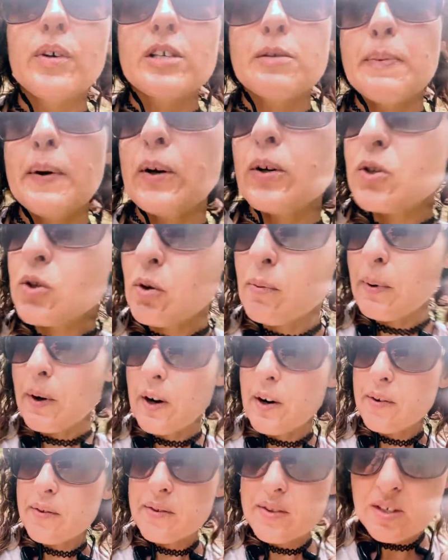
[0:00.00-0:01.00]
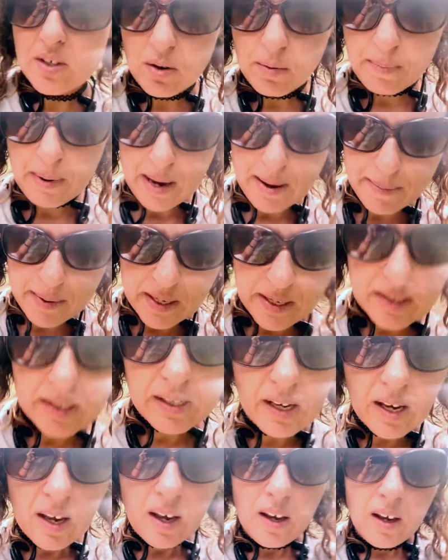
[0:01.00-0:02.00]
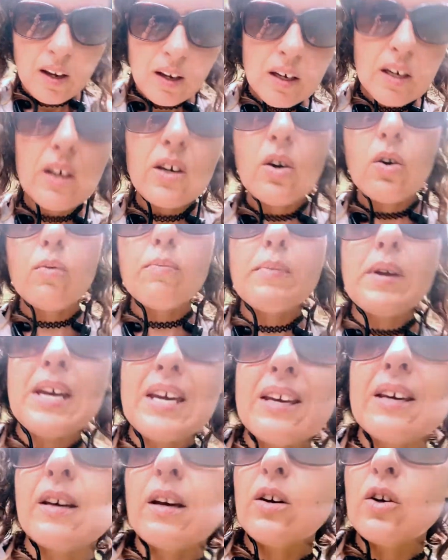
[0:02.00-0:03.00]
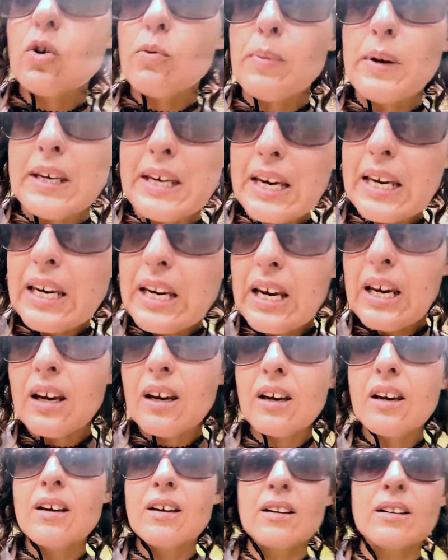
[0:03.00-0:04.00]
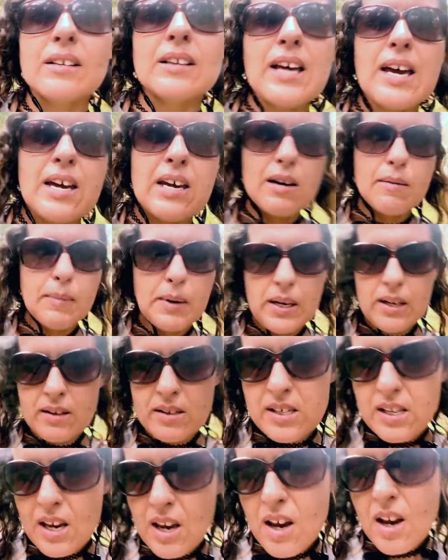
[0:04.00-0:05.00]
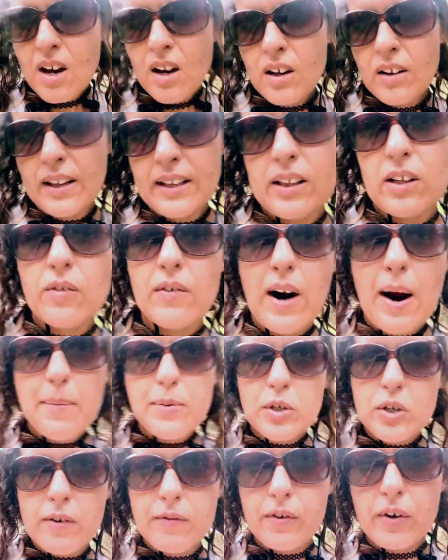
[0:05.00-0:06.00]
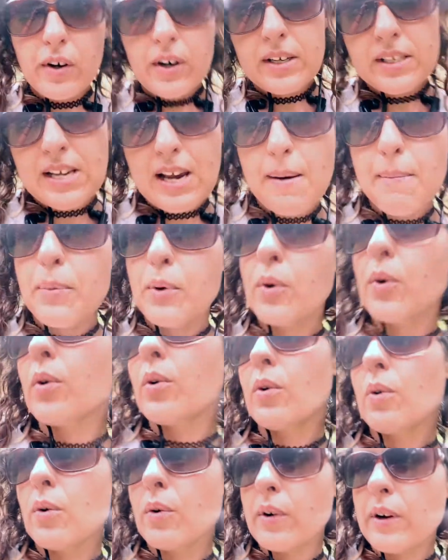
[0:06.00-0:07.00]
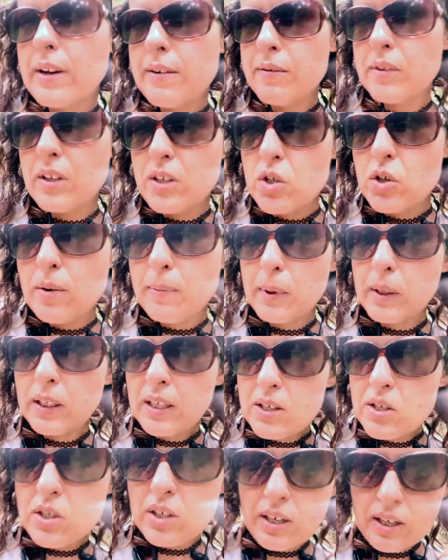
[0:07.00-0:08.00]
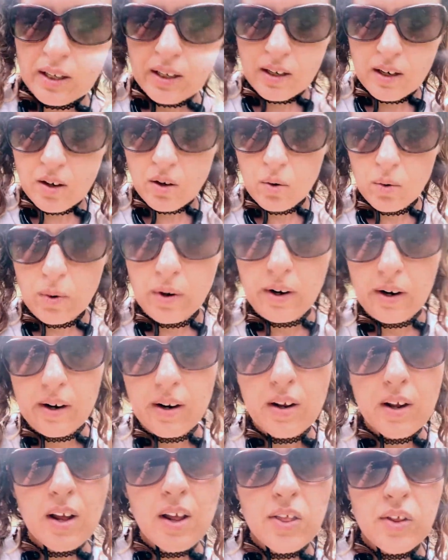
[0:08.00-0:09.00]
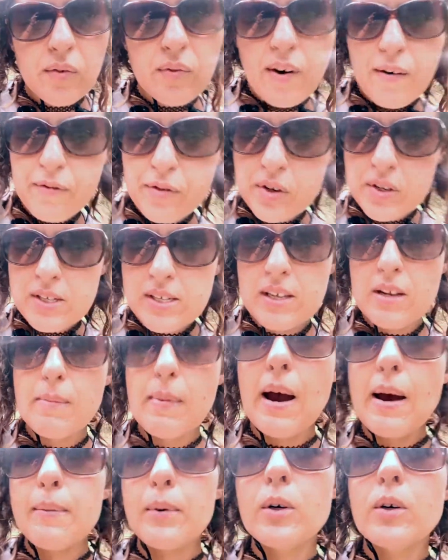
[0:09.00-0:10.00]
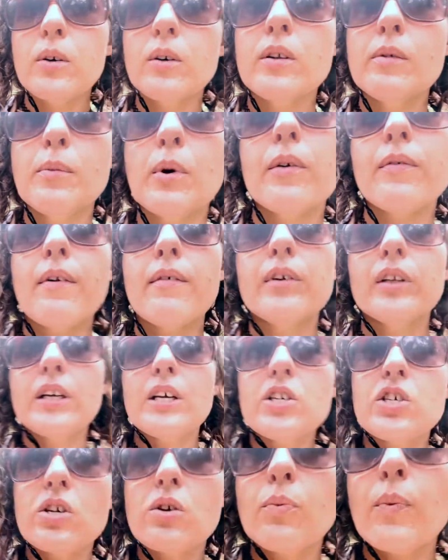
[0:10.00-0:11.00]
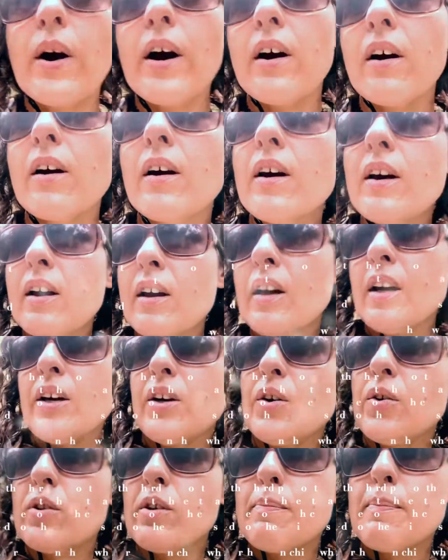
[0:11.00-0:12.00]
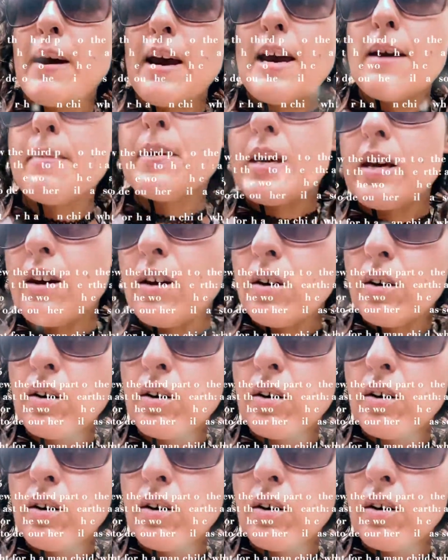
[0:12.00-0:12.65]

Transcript: spiritual birth. So babies, you know, mean a new beginning. Like it means like the rapture, for example, or even the tribulation, or the reference in the Bible in the book Revelation where, you know, the baby